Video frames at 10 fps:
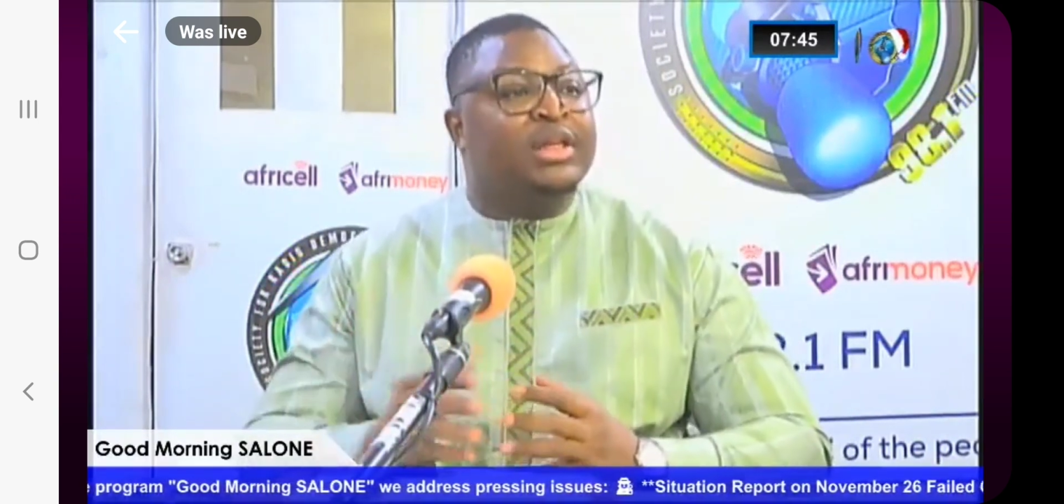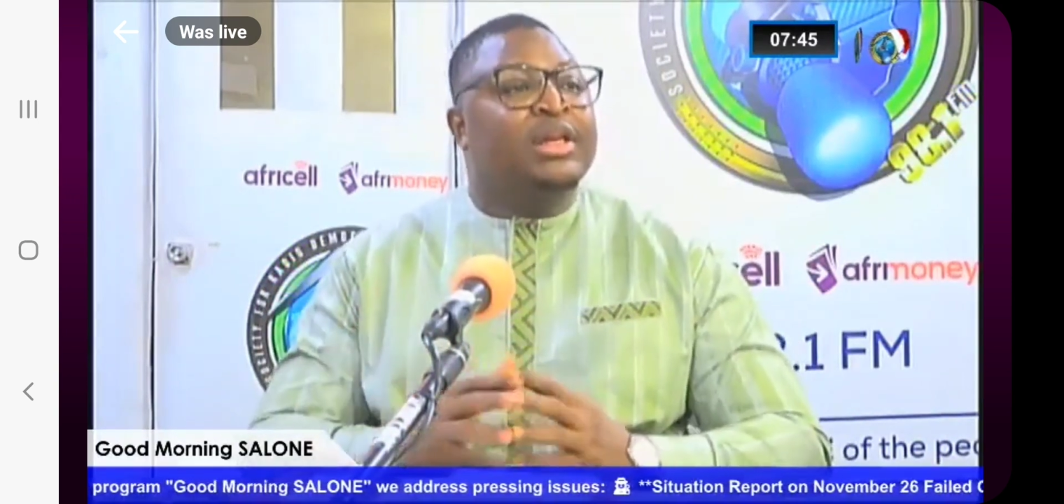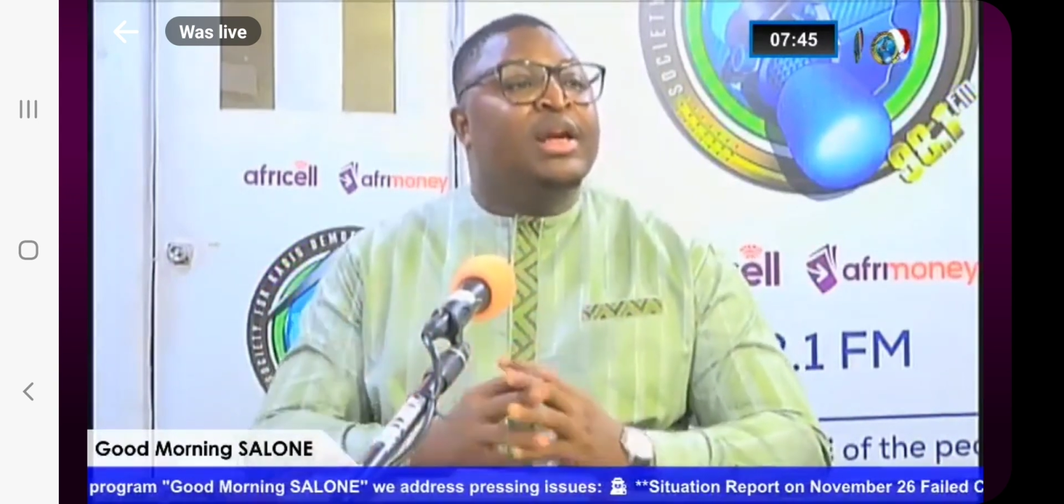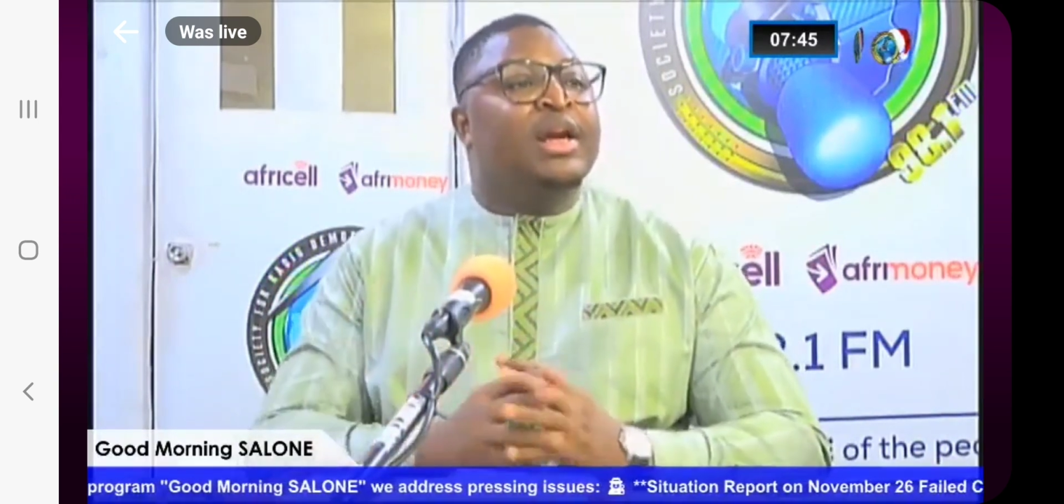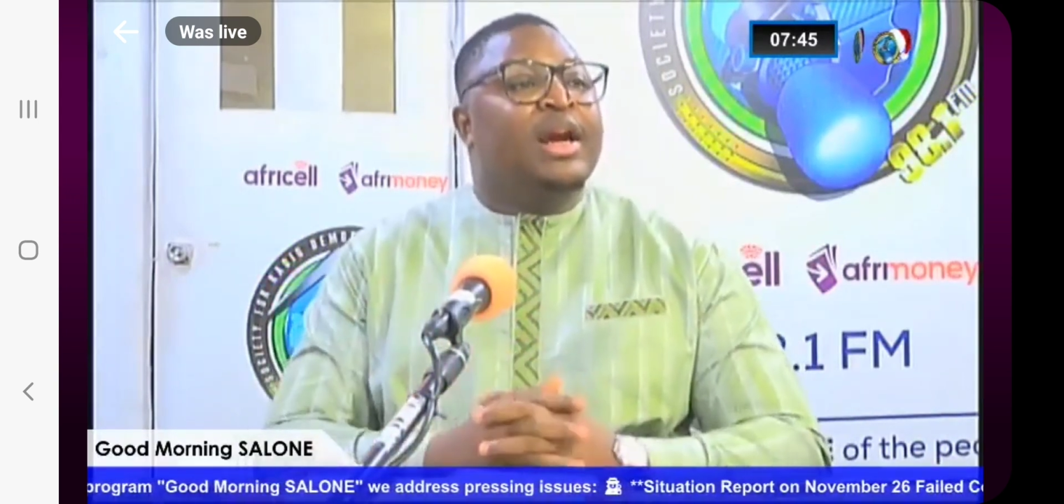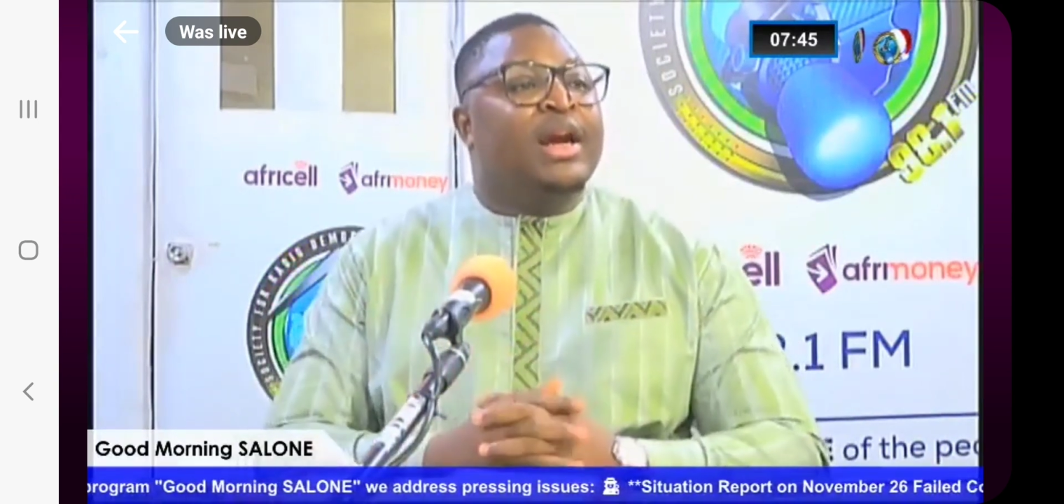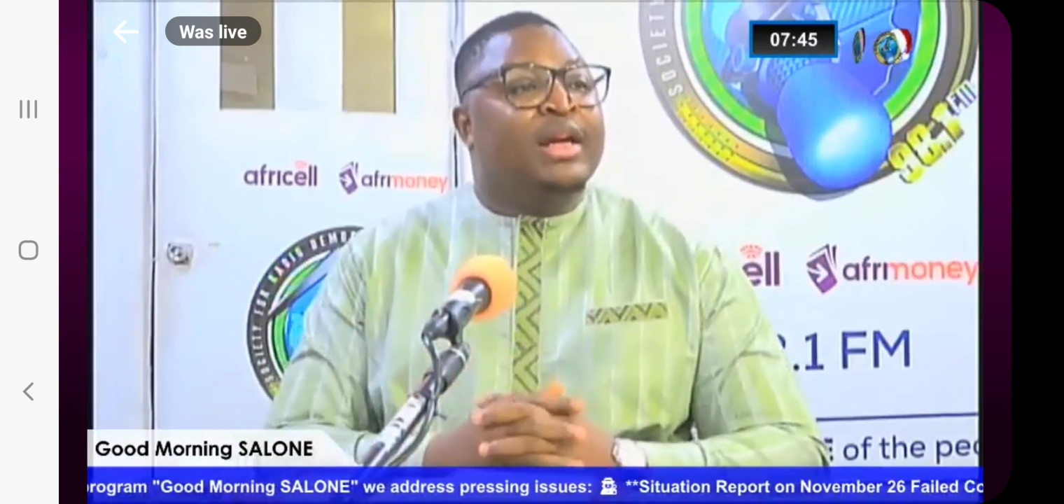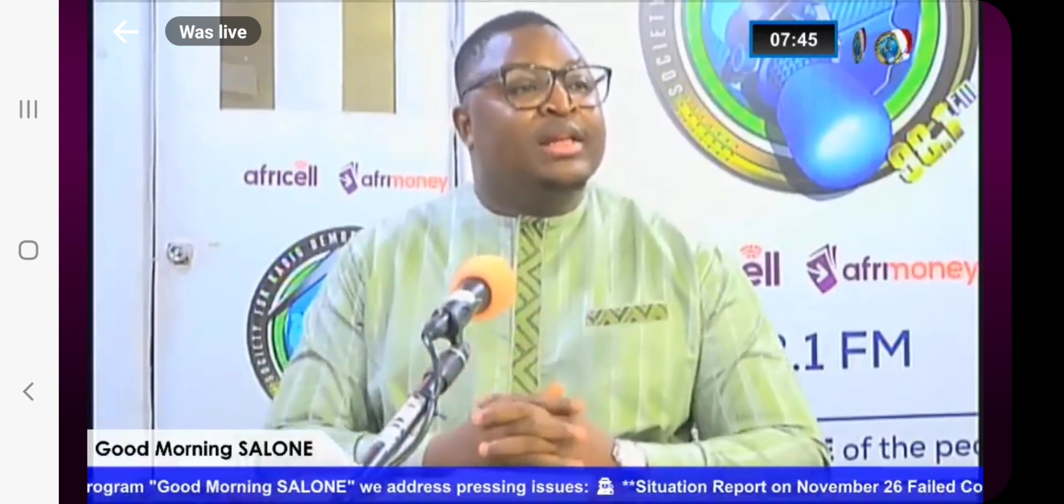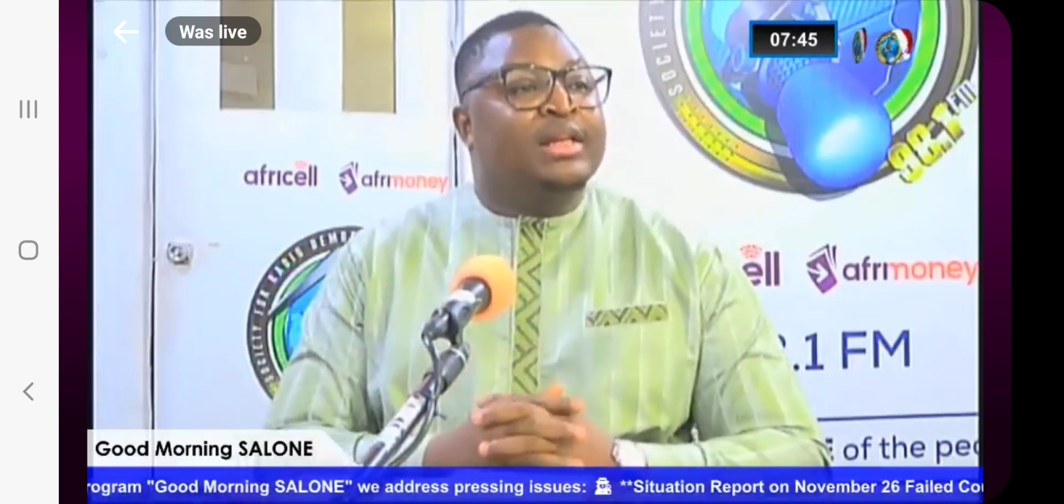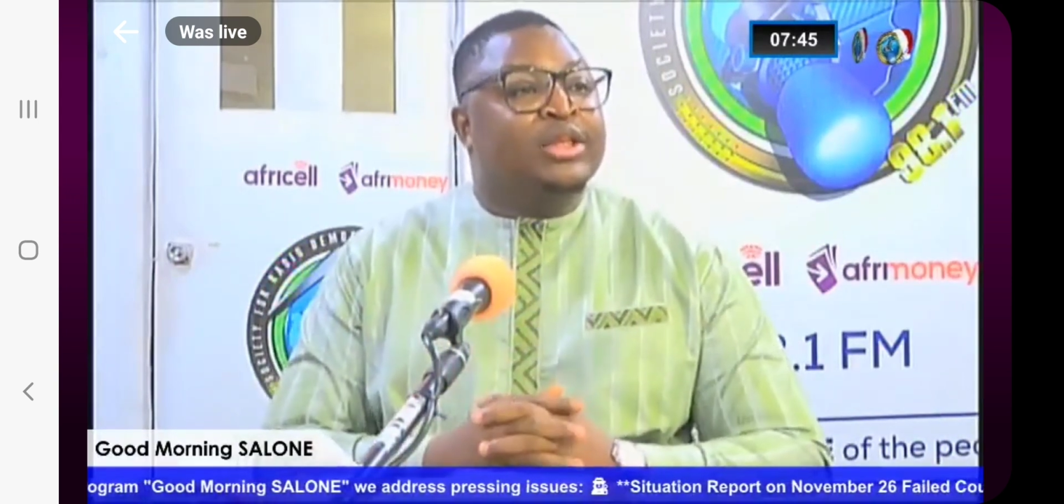
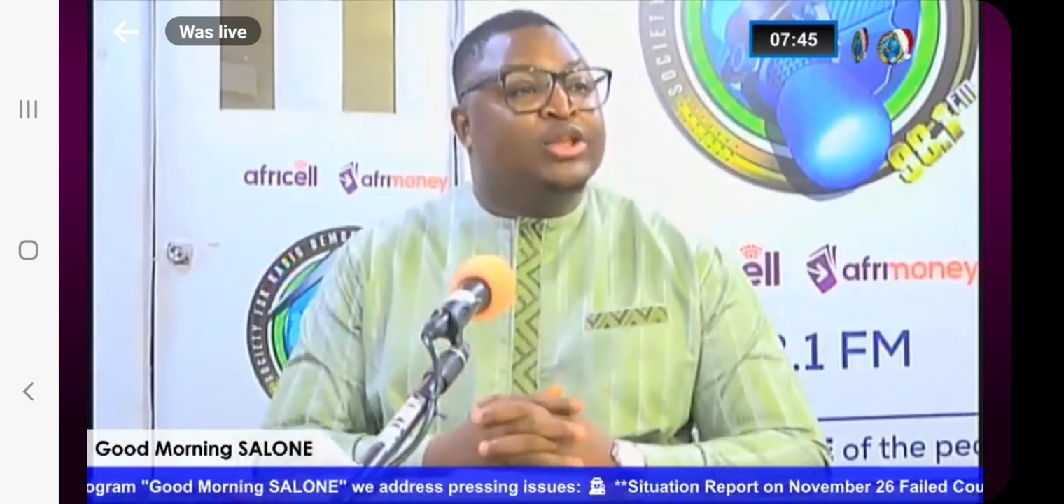and